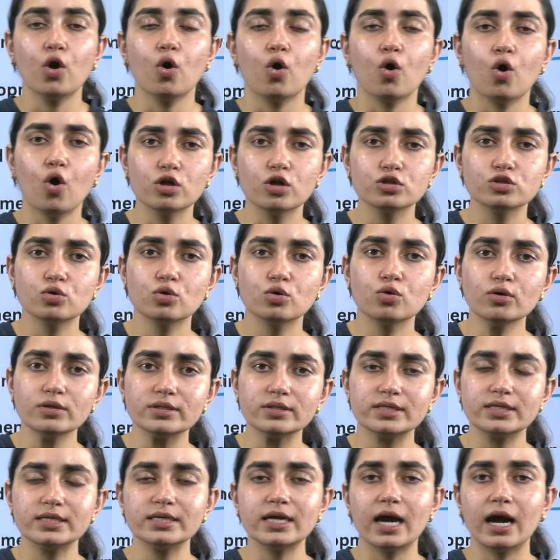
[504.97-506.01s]
Although
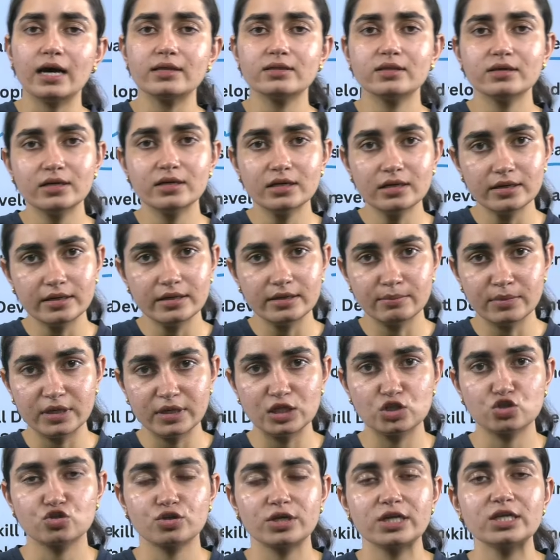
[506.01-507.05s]
the other
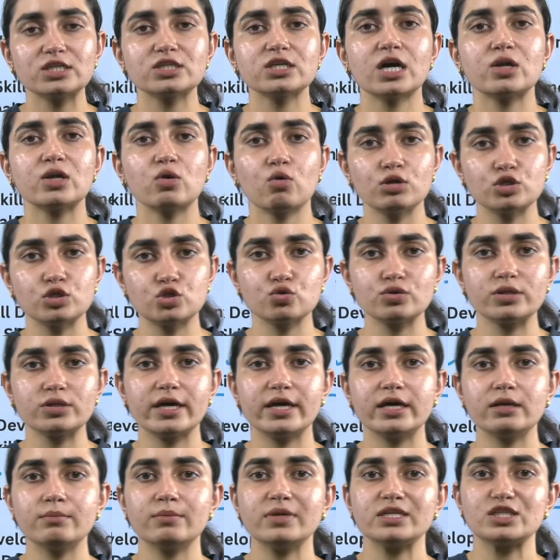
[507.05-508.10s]
ministries are also
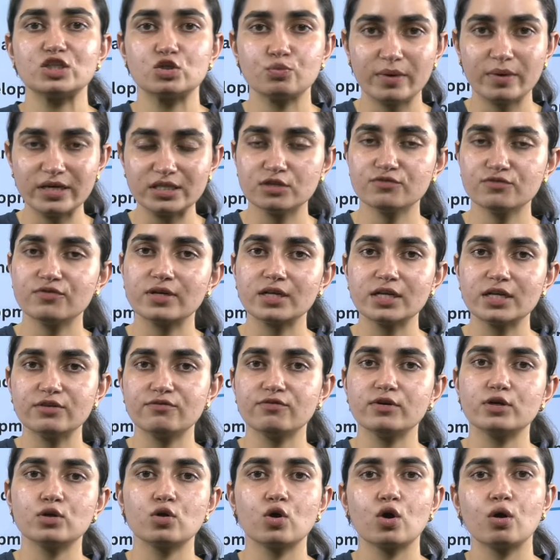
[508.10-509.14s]
there, but specifically if
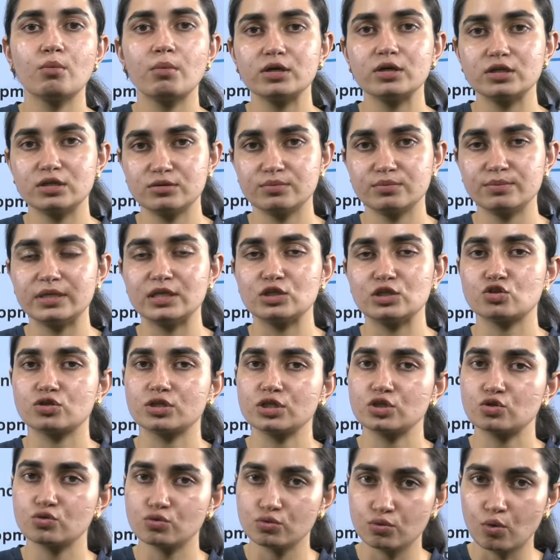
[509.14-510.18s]
I talk about this
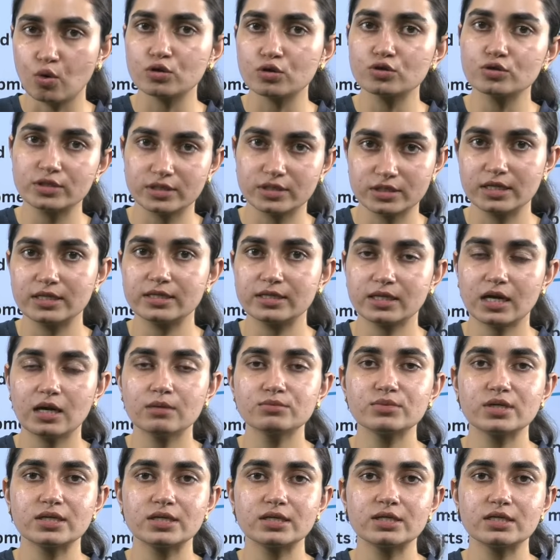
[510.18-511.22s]
ministry, so all it
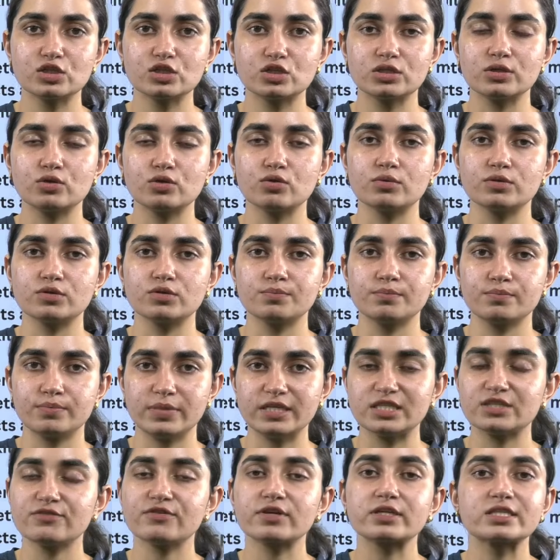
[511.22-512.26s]
comes under this
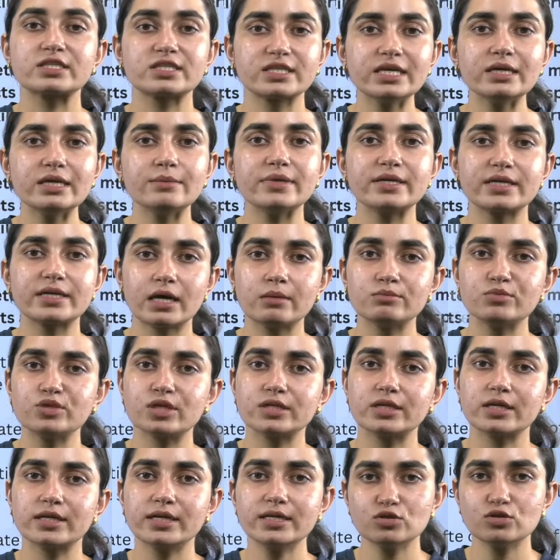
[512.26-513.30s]
specific scheme, it comes
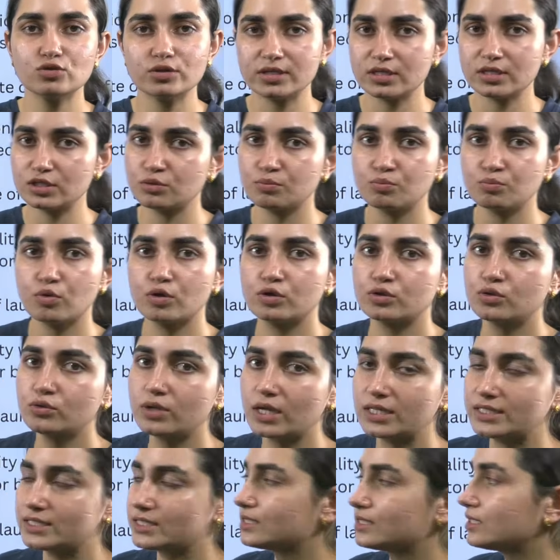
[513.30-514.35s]
under it, so it is important to
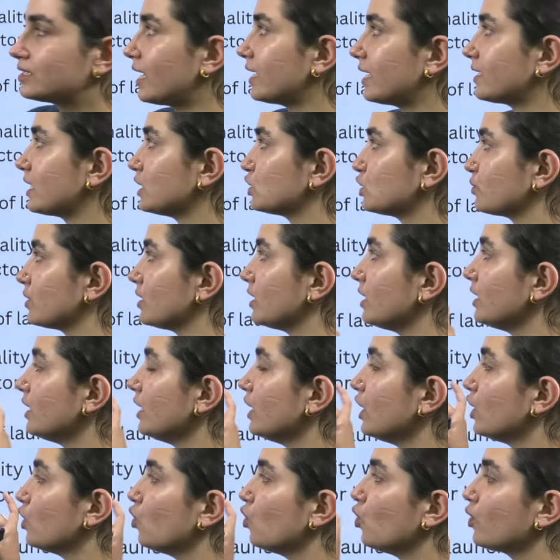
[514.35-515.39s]
consider that as well.
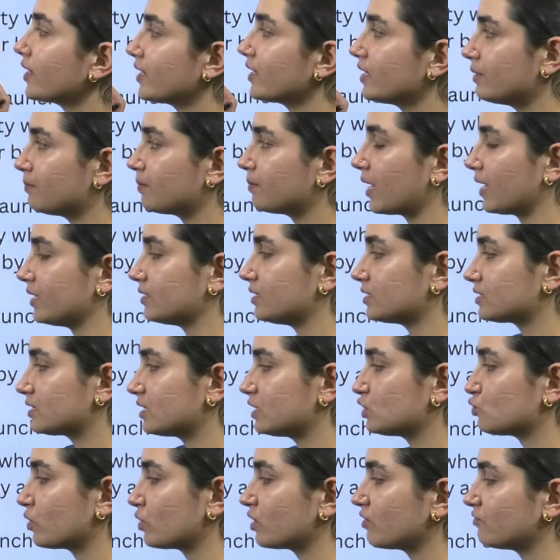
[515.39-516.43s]
Who can apply? This
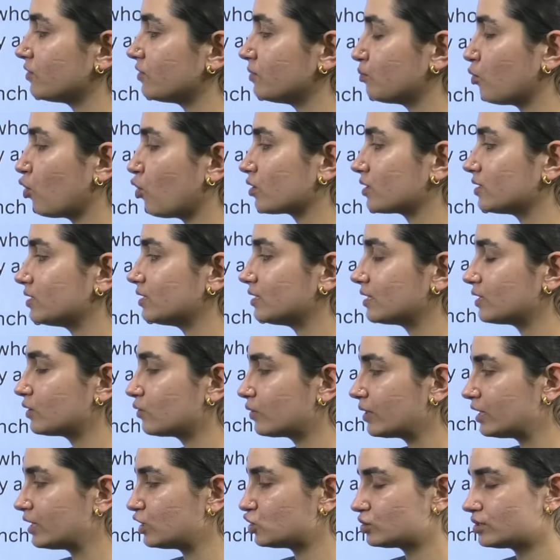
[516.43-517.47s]
is one of the important
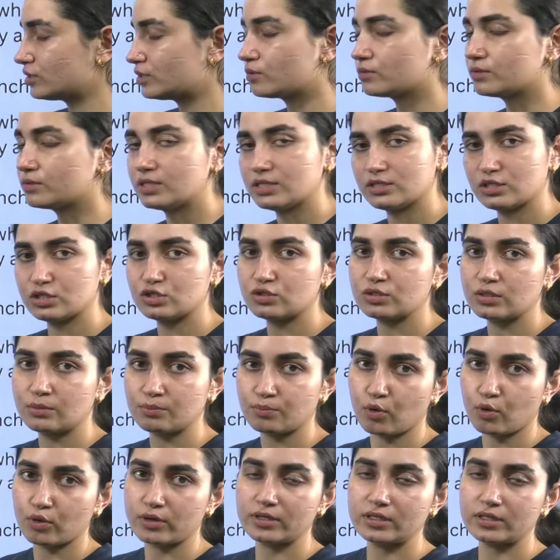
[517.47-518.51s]
this is
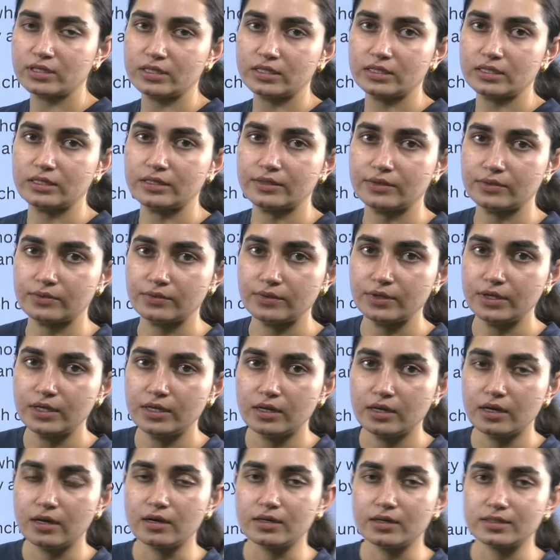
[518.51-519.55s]
important the
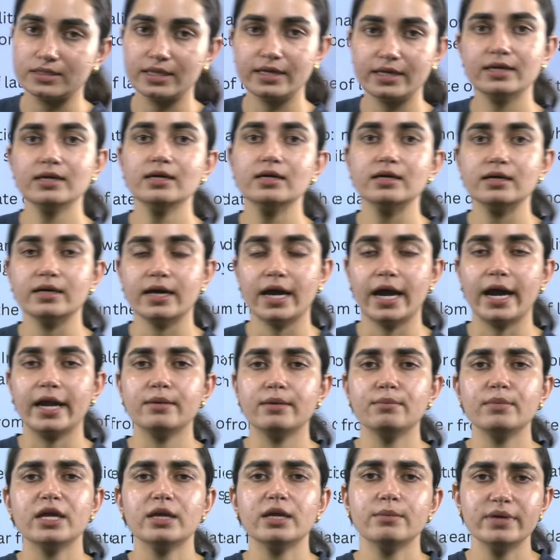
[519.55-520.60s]
thing,
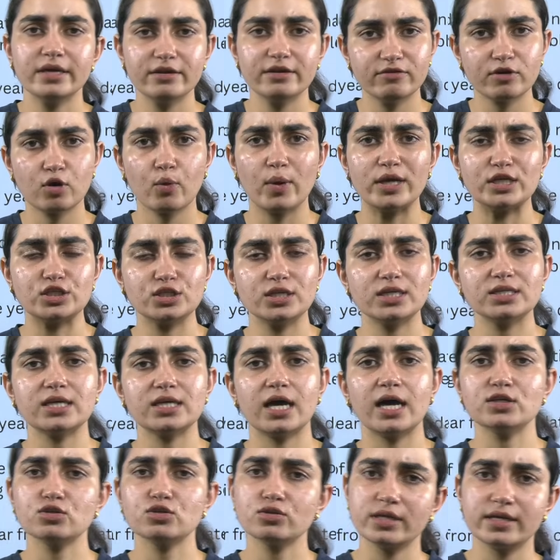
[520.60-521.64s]
and maybe if a question is
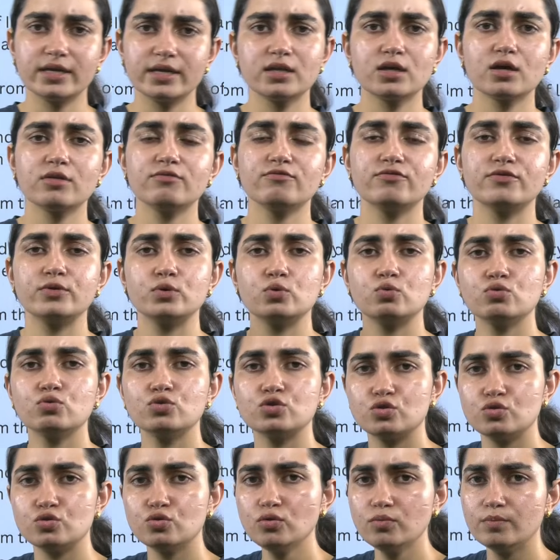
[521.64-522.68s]
asked, so they can
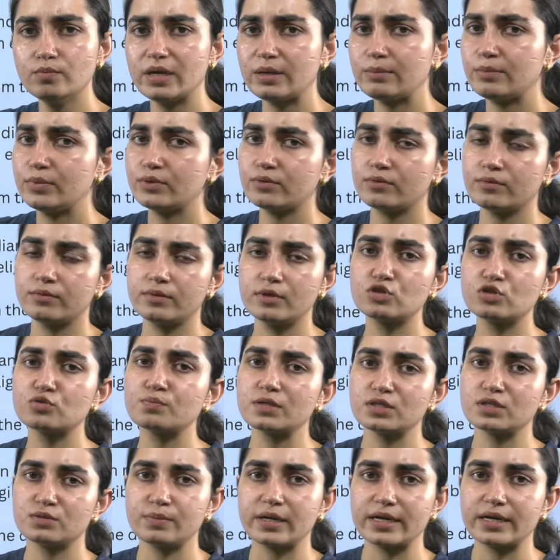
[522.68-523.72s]
confuse you maybe on this
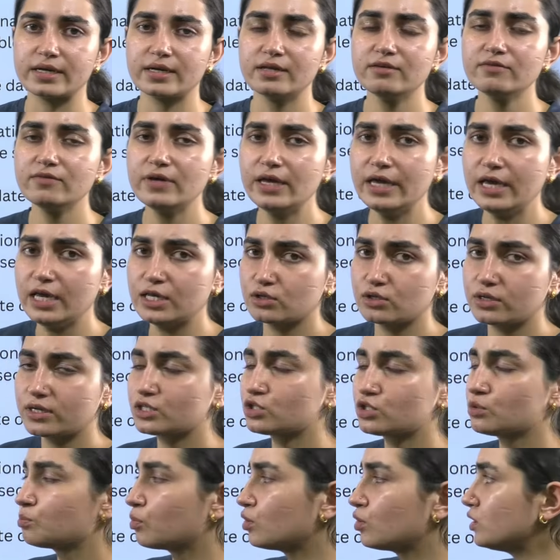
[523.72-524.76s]
perspective. So it
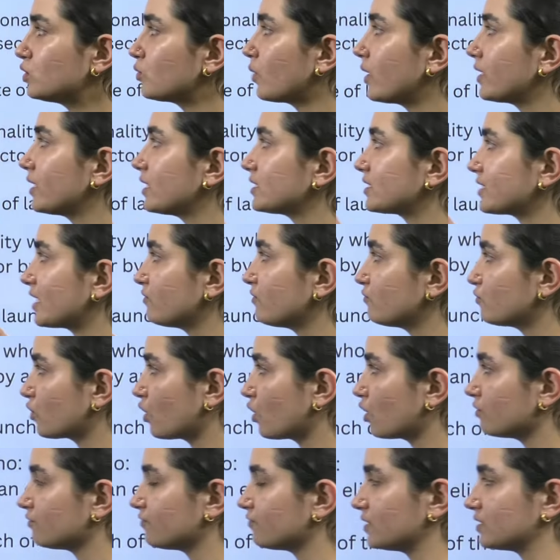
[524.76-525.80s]
is important to understand for
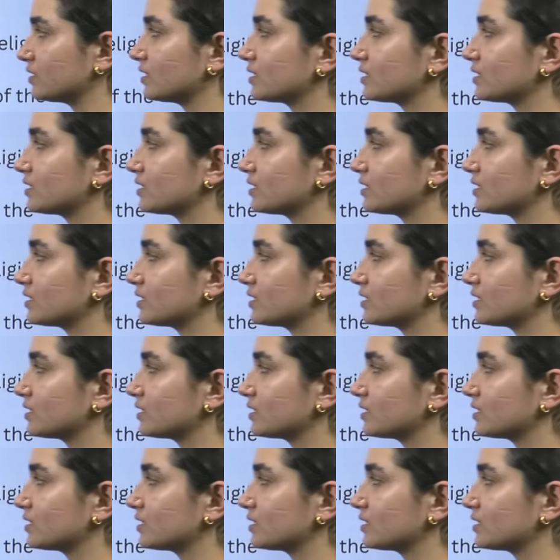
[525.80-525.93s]
all of us.